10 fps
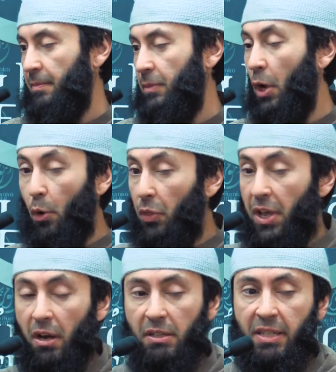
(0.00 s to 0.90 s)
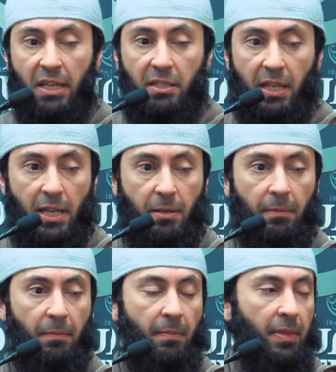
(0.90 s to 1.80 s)
though they are testing.
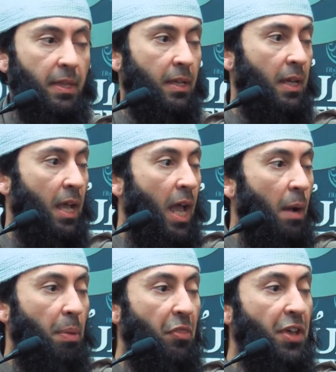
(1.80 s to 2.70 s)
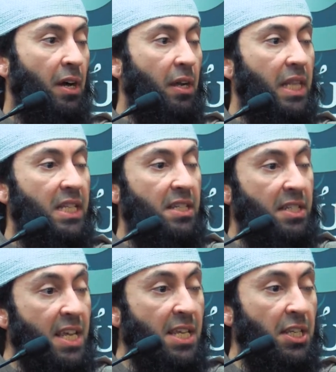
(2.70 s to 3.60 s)
But they are the
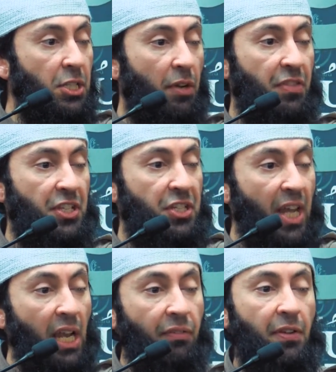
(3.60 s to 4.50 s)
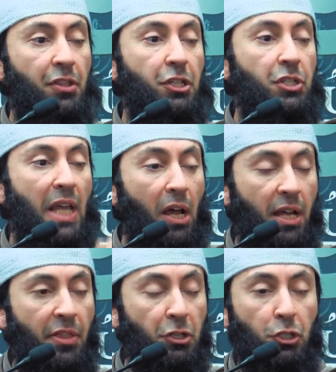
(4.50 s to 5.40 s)
diseases of the self and the, cell
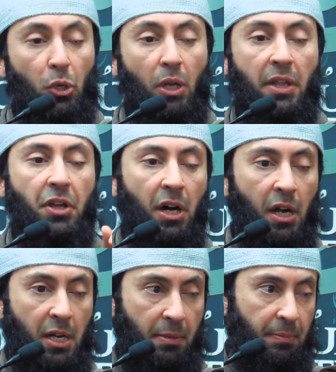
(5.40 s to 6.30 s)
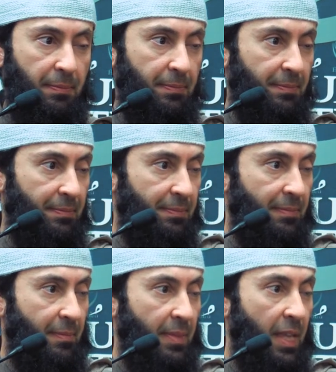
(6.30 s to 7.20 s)
and the soul and the heart.
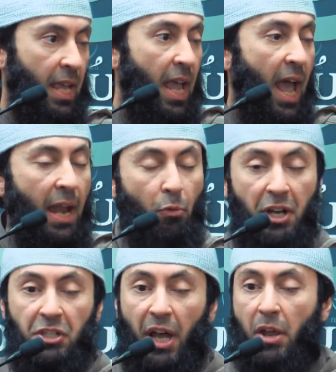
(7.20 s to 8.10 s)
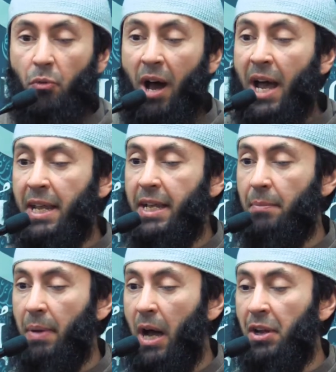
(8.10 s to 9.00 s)
And what is ironic
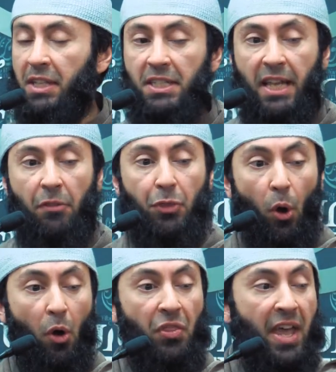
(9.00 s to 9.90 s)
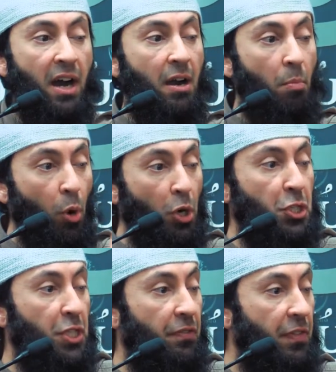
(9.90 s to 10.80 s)
about it is that though they are more
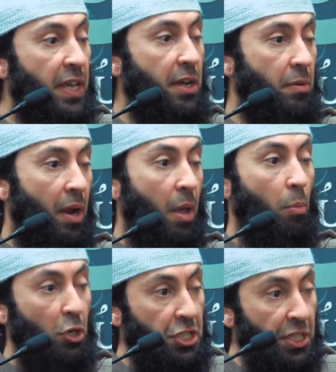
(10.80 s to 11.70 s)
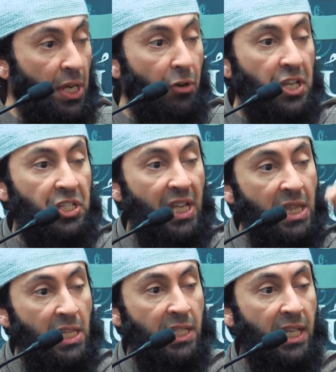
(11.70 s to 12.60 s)
severe, more serious
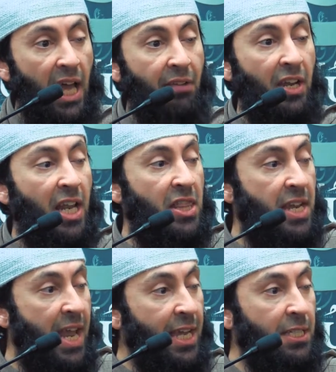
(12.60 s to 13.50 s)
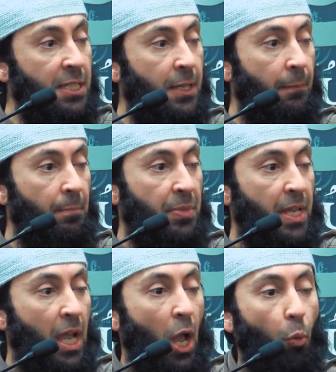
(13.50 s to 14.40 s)
in this life and in the next,
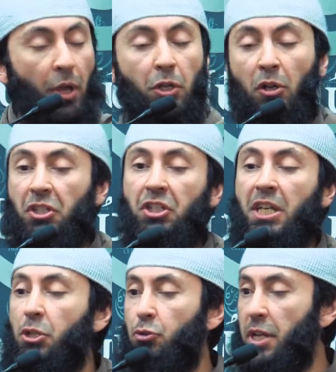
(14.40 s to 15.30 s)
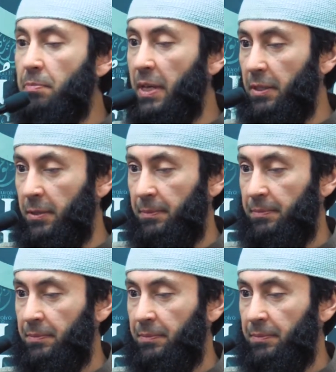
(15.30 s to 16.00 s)
we don't seek treatment.